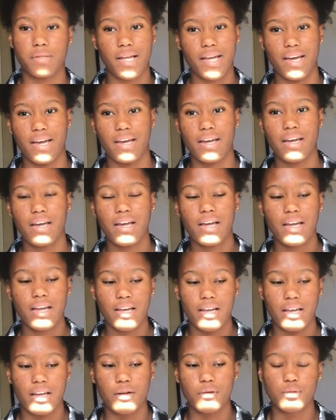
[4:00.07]
play,
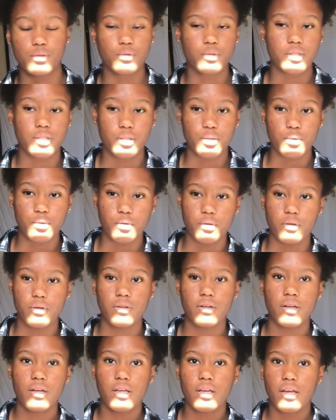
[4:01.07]
and it was really cool.
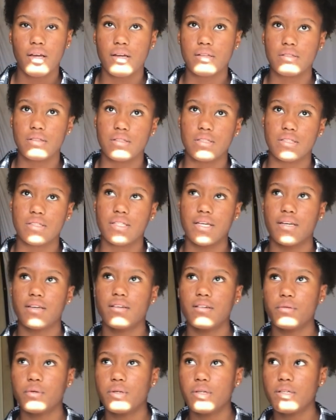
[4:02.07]
And then the
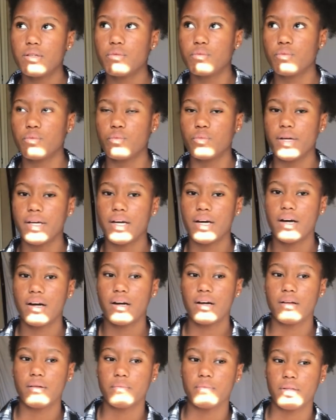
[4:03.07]
second one,
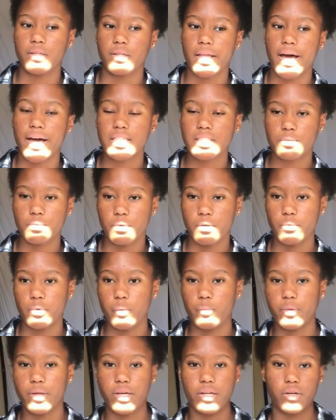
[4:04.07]
the last one
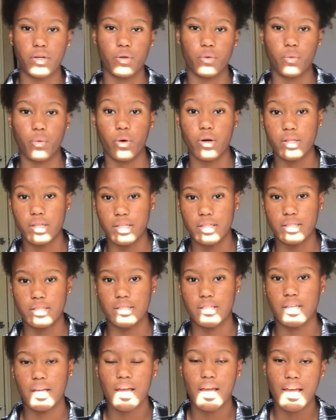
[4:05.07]
we played in New
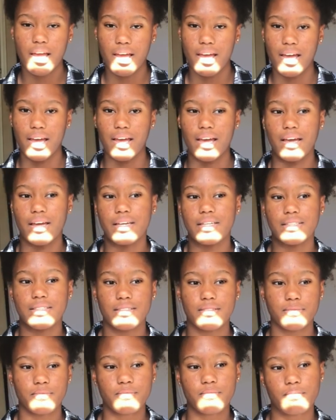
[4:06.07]
Orleans, and
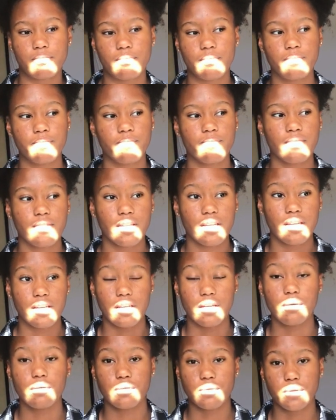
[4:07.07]

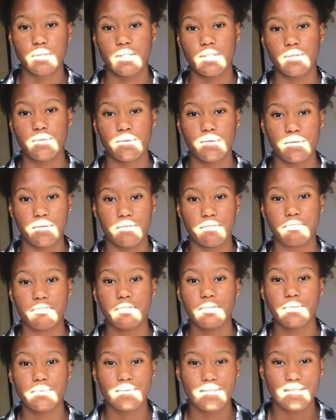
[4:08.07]
it was really cool. The
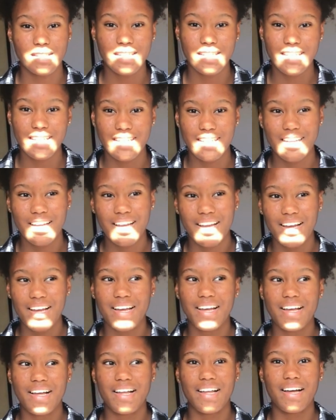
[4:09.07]
food was good.
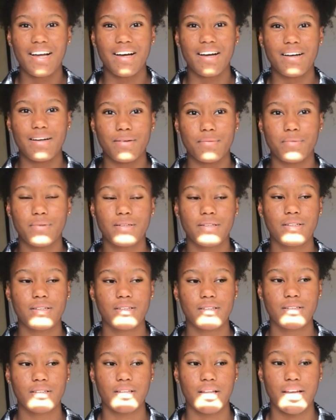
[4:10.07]

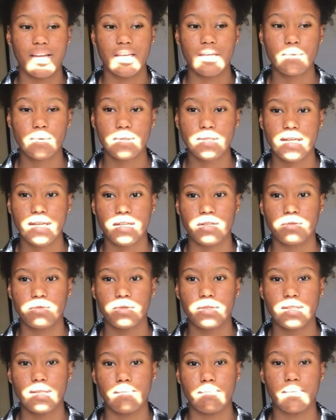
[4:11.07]
Like it was like a
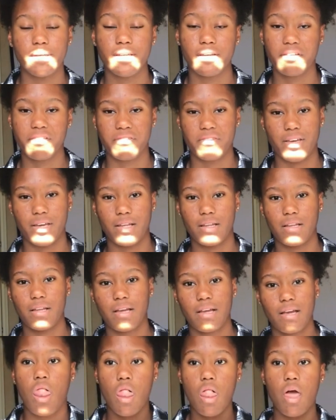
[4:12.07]
really big event.
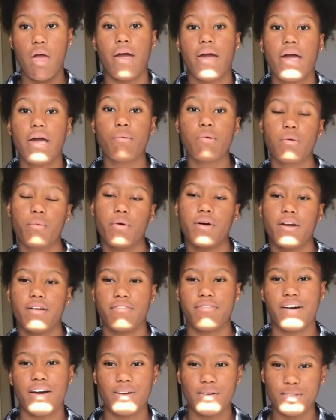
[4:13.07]
And we won our
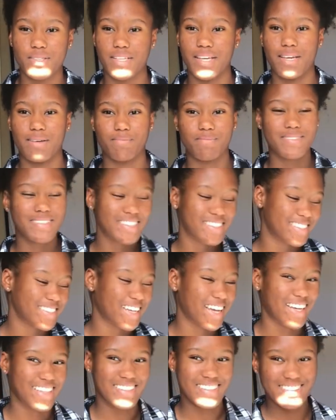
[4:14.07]
finals game, so
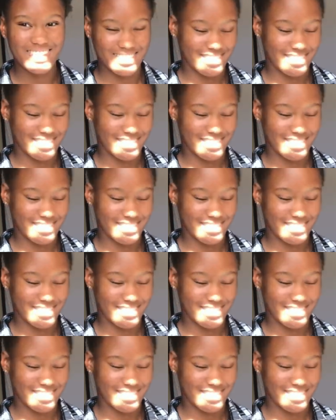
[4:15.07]
yeah.